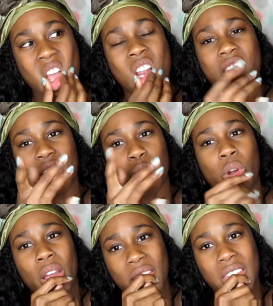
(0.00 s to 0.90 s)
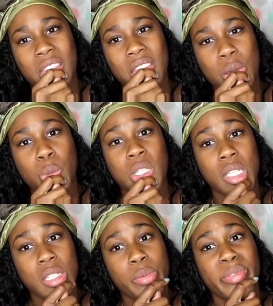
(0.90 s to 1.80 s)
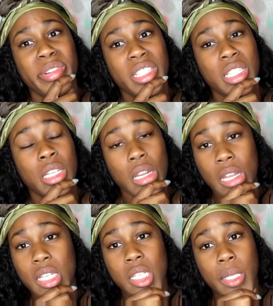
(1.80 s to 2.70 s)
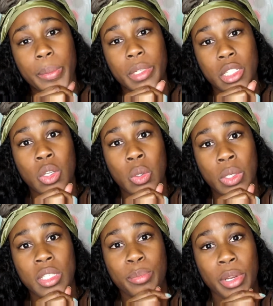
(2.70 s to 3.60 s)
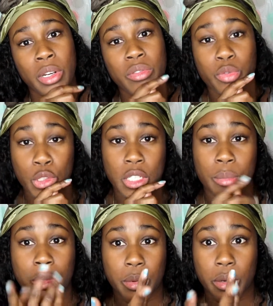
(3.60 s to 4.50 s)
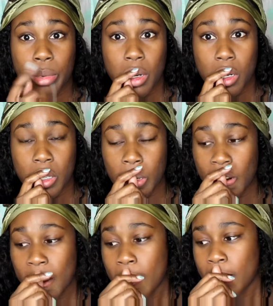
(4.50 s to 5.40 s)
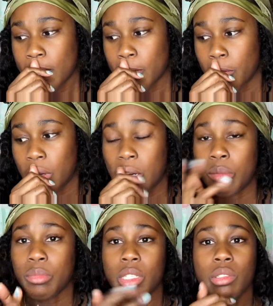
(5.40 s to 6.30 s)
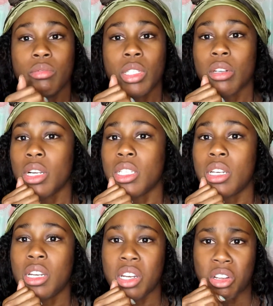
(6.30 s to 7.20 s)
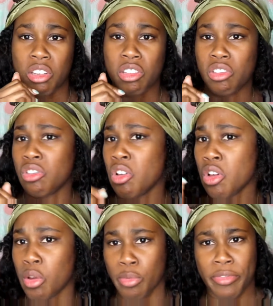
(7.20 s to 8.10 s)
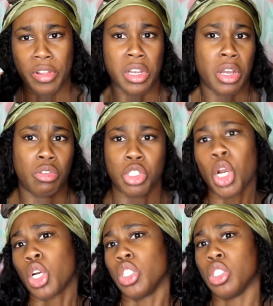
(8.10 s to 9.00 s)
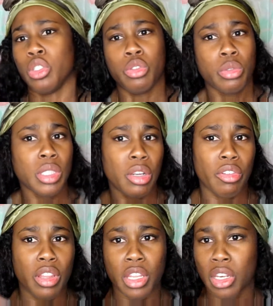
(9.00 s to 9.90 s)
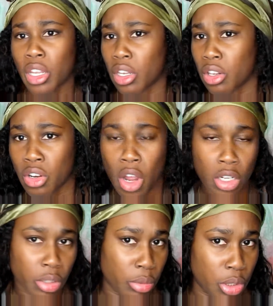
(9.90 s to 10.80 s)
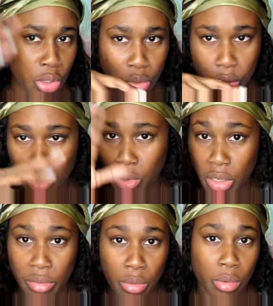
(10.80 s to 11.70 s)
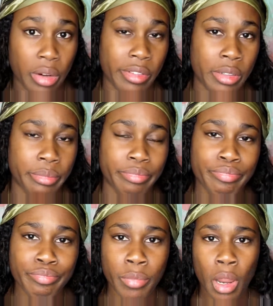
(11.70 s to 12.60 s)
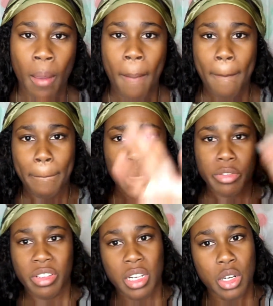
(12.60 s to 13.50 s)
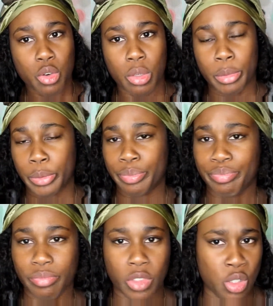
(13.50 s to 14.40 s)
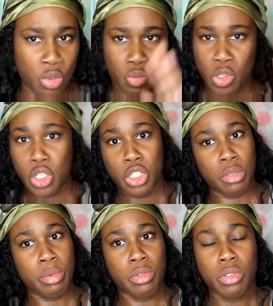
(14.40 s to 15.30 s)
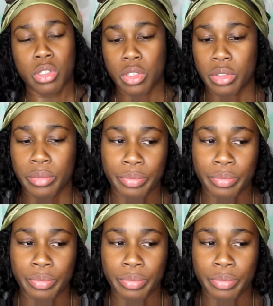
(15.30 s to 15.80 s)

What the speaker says: That's why I think he was in this profession. It seemed as though his parents forced him to become a doctor. So he comes in with the resident and he's filling out charts and doing everything that the doctor would do and whatever and whatever. Perfectly normal. This is what they're supposed to do.